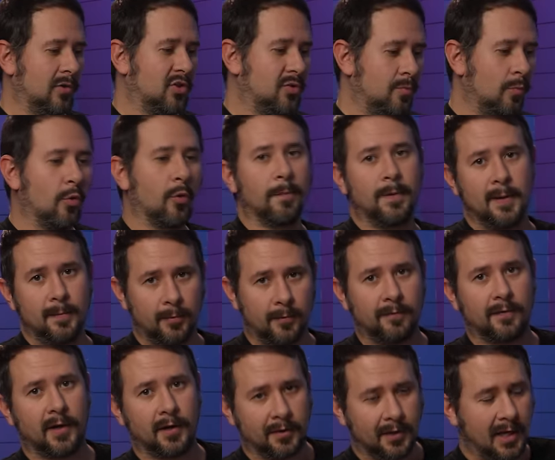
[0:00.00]
which more people
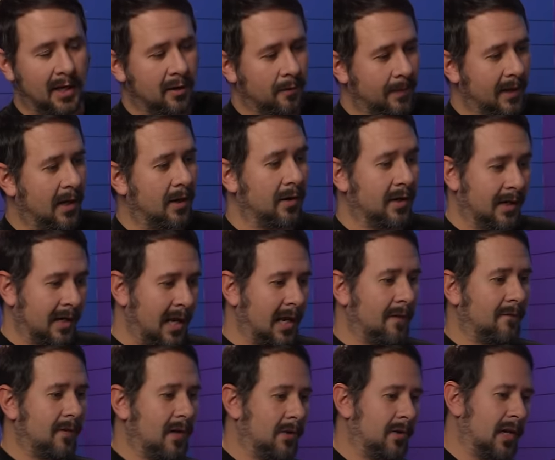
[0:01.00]
found out about and
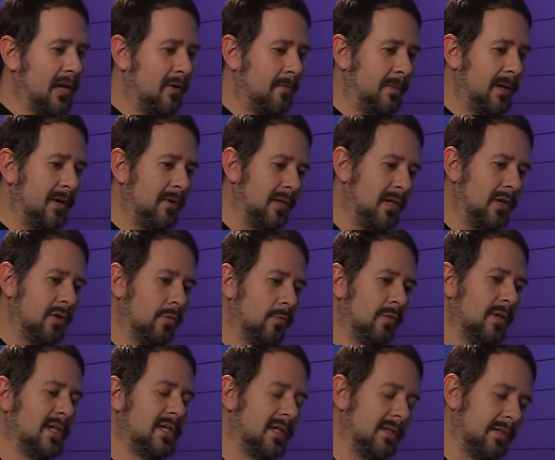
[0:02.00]
have found out about here
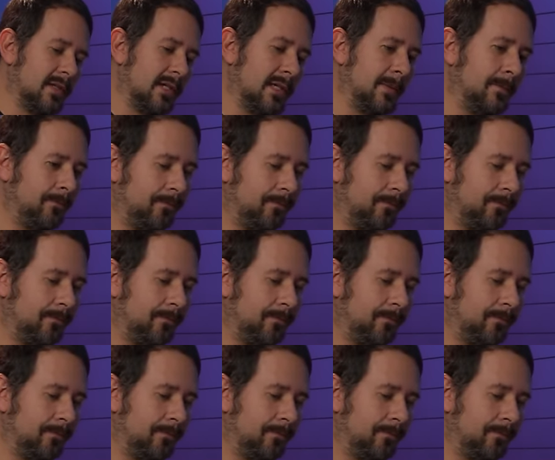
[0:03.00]
recently,